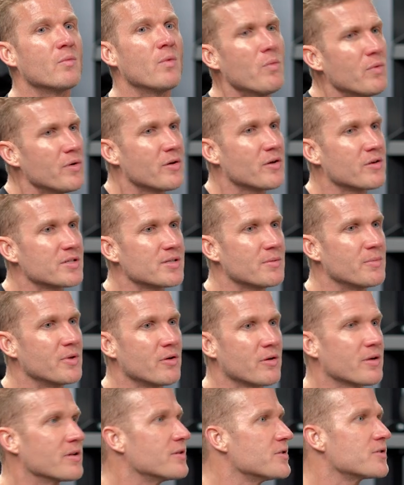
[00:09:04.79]
what were your some of
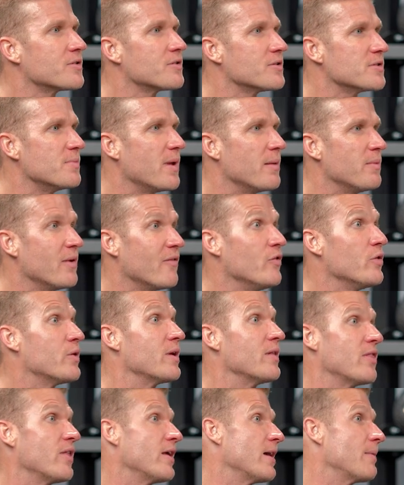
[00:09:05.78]
your concerns, maybe if you
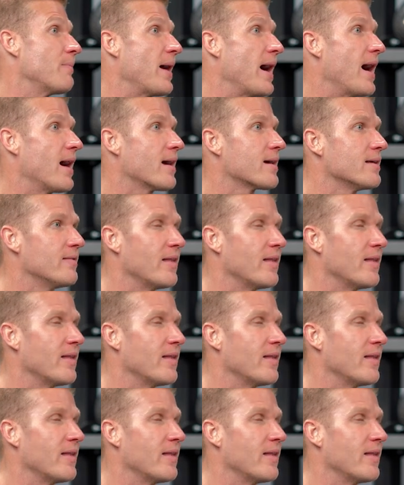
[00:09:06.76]
can think back?